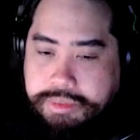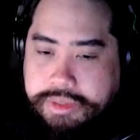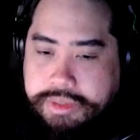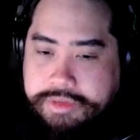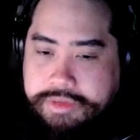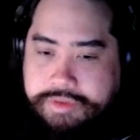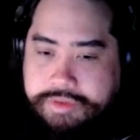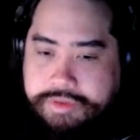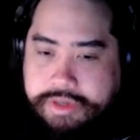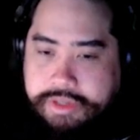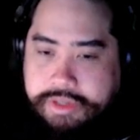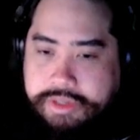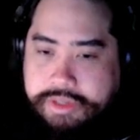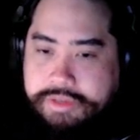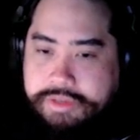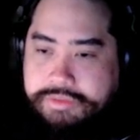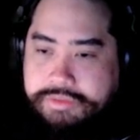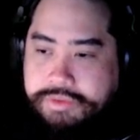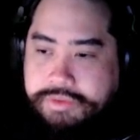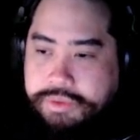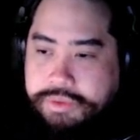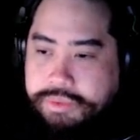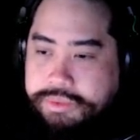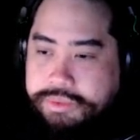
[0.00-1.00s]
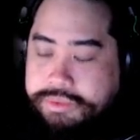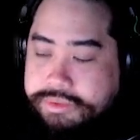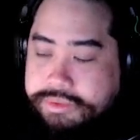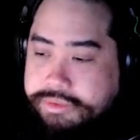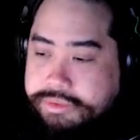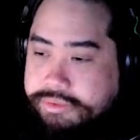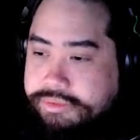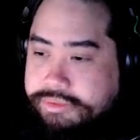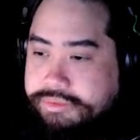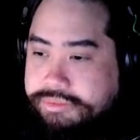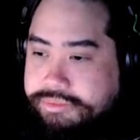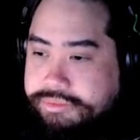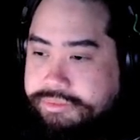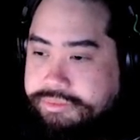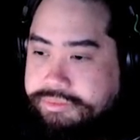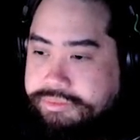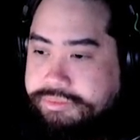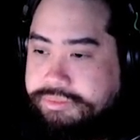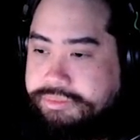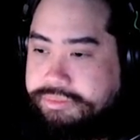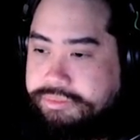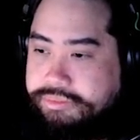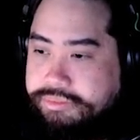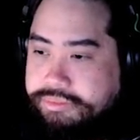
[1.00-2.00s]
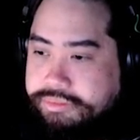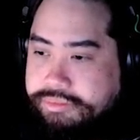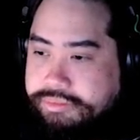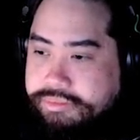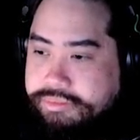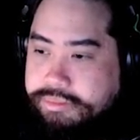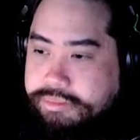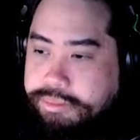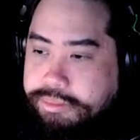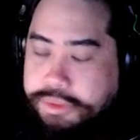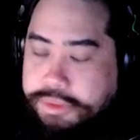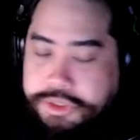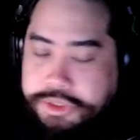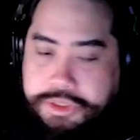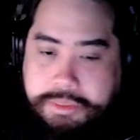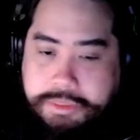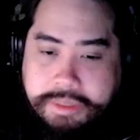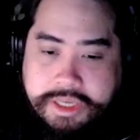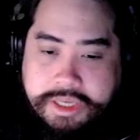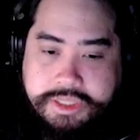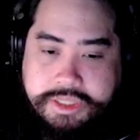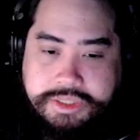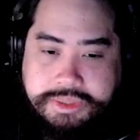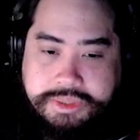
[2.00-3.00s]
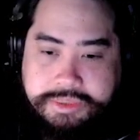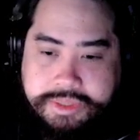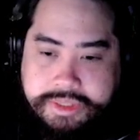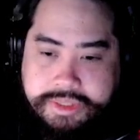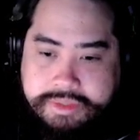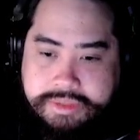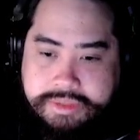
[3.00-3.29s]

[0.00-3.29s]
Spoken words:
friendly if you put your mind to it.